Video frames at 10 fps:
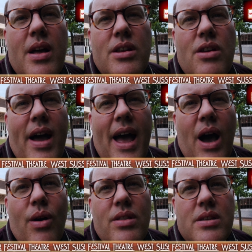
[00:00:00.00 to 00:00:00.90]
night
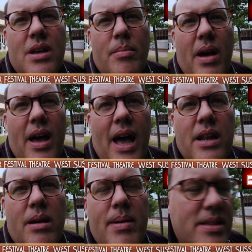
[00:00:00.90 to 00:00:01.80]
out in the summer.
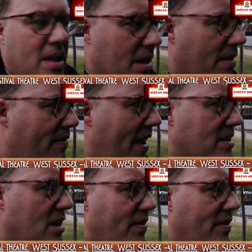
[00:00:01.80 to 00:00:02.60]
And I must confess,